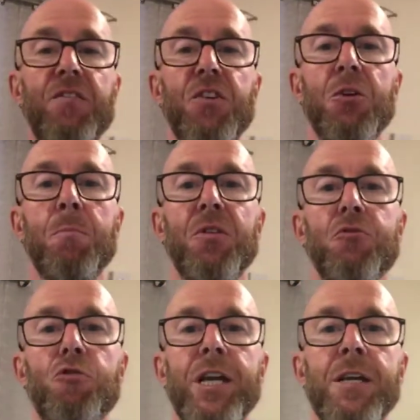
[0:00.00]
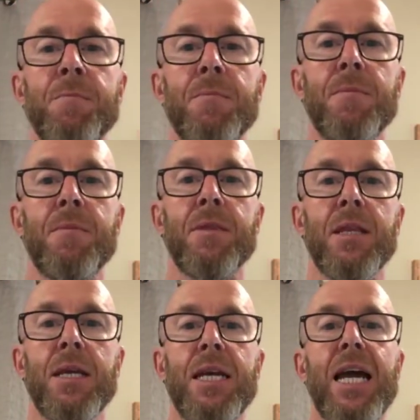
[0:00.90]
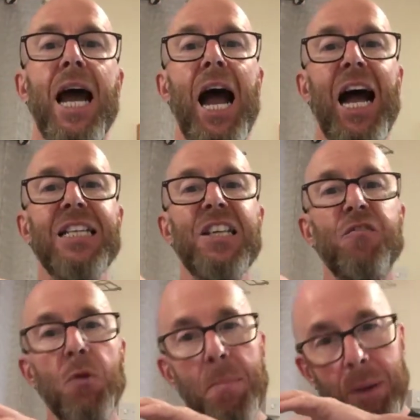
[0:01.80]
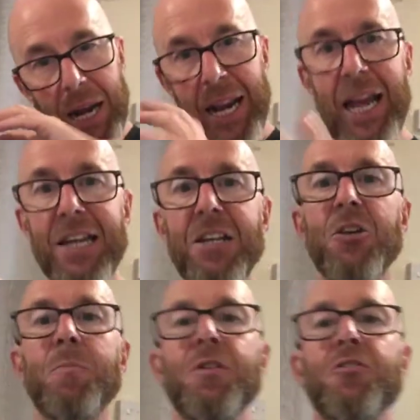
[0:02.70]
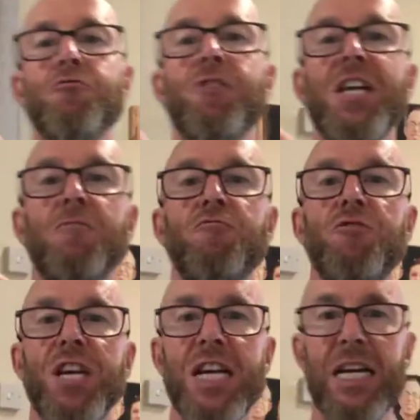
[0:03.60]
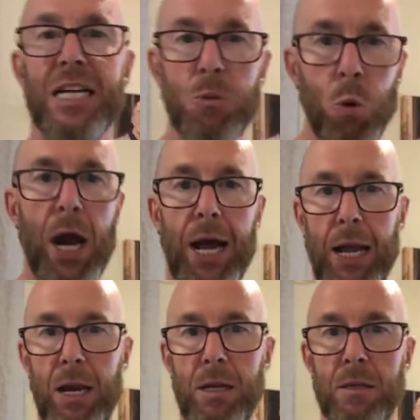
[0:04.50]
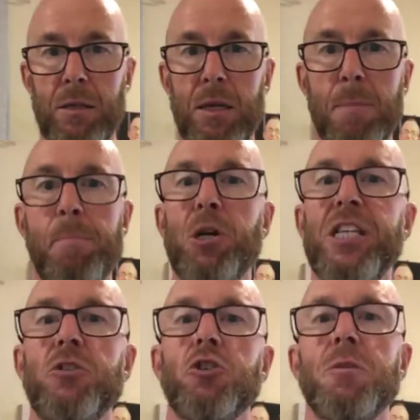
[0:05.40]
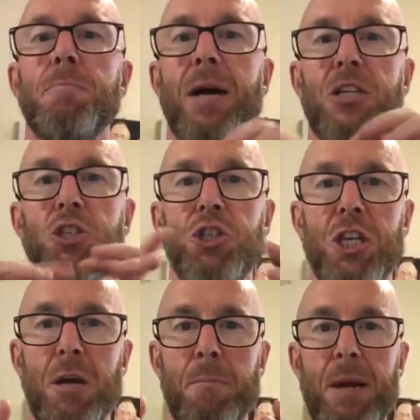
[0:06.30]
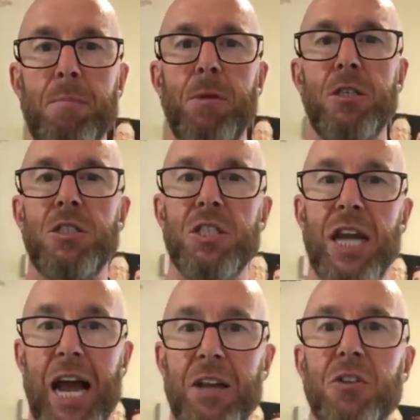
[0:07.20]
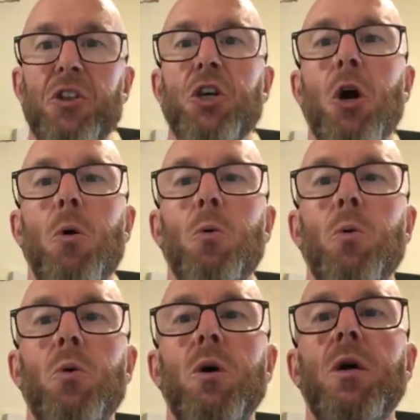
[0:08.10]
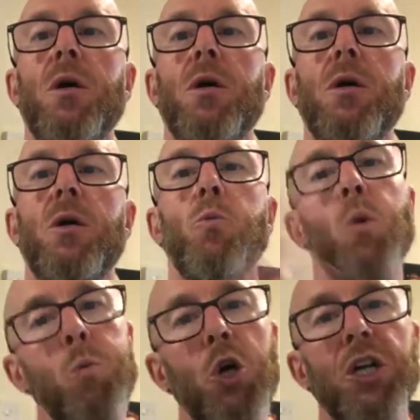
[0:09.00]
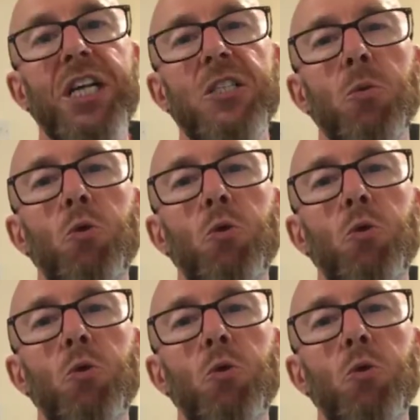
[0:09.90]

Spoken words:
we can't really plan for number 3. And if we plan number 3 really well, but it doesn't match the commitment and the goal,